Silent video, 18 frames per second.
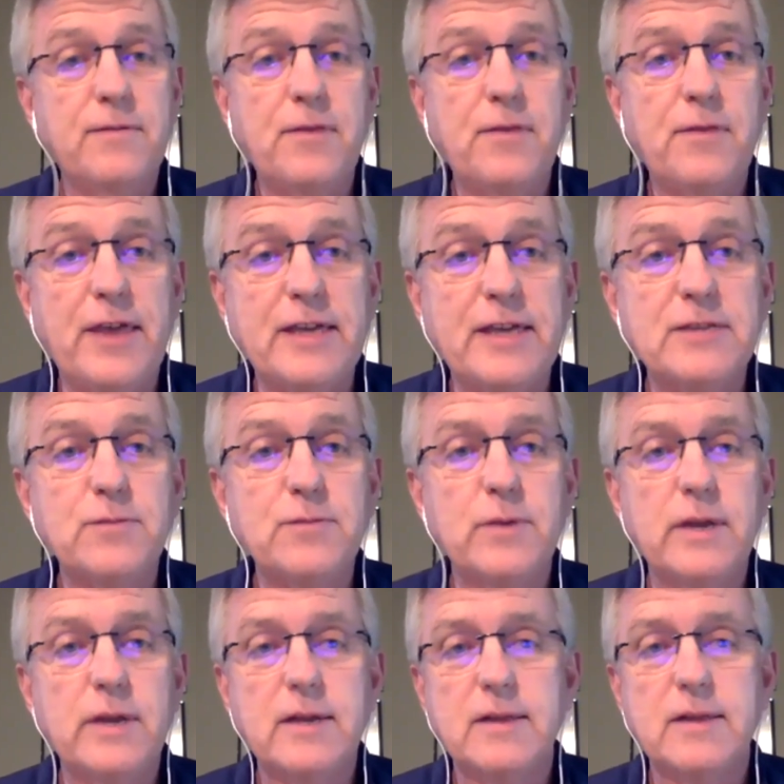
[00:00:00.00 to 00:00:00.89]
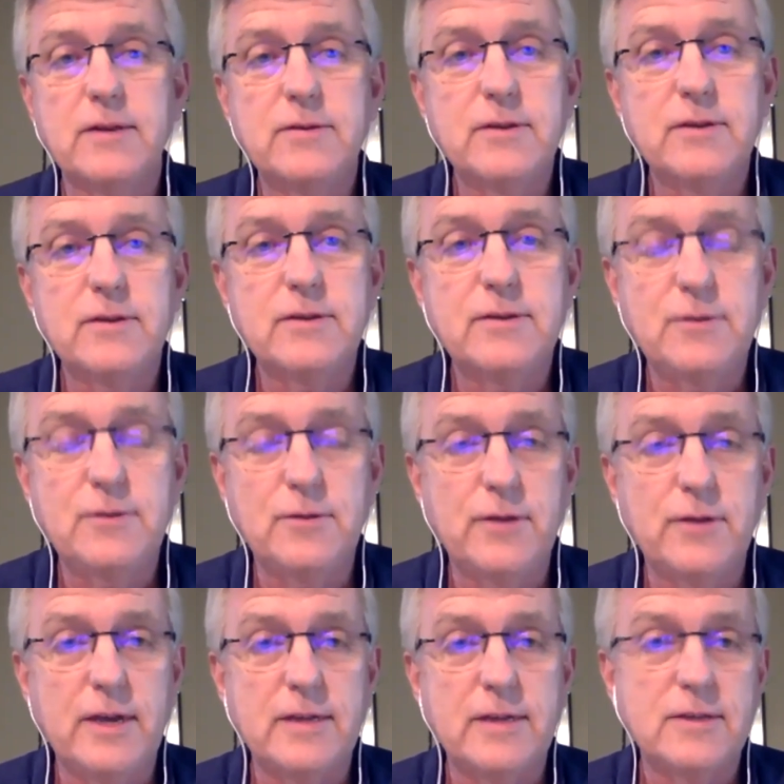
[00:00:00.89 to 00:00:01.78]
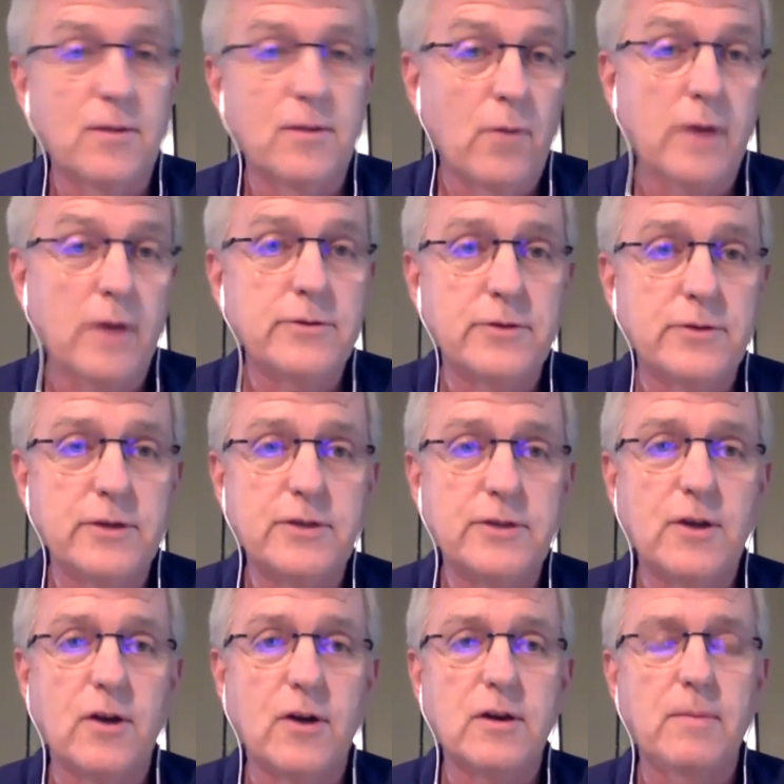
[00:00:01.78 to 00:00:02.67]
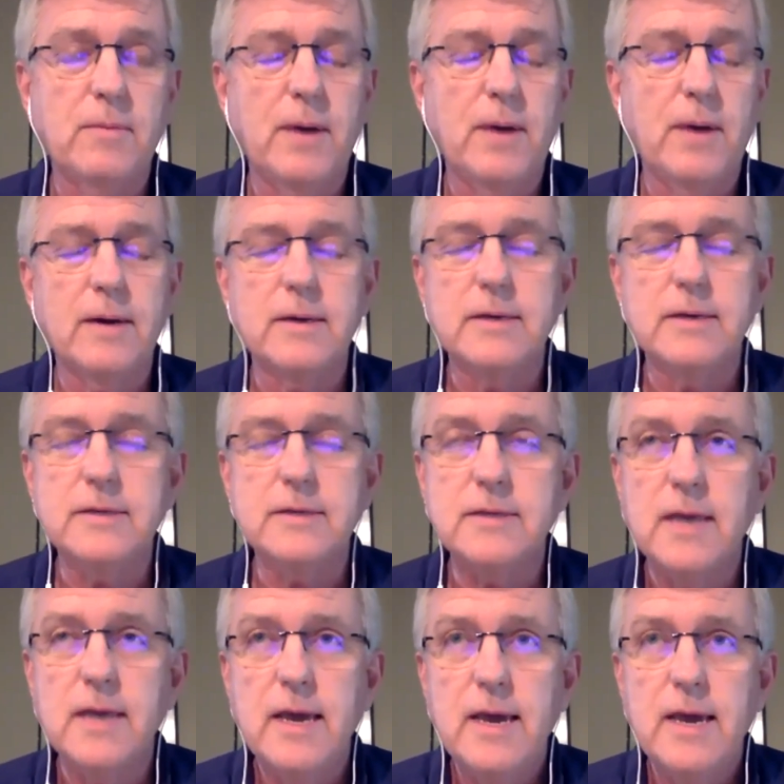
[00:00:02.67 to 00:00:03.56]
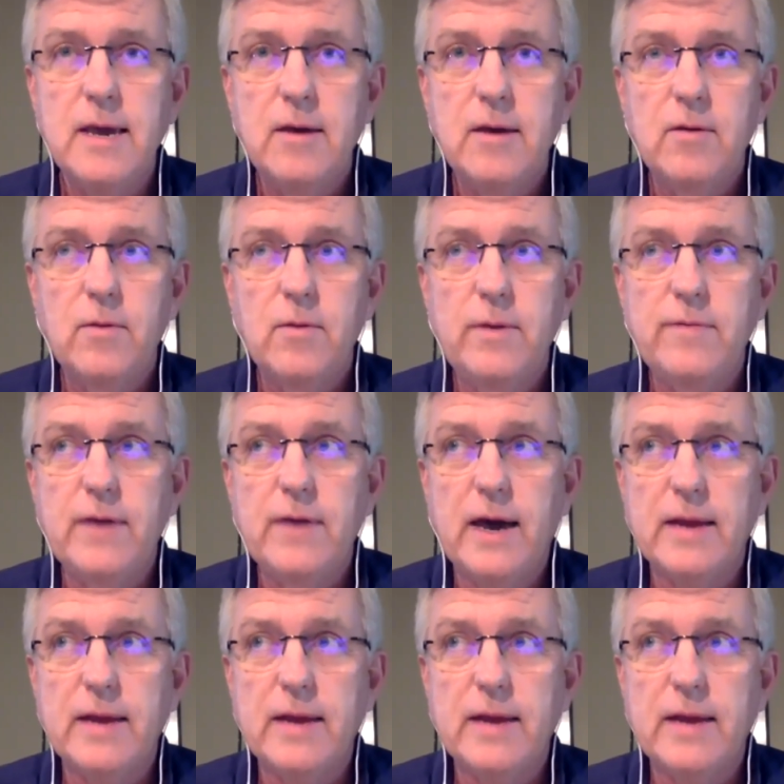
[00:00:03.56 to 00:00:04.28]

things would include the two things that Roger just talked about is we've got a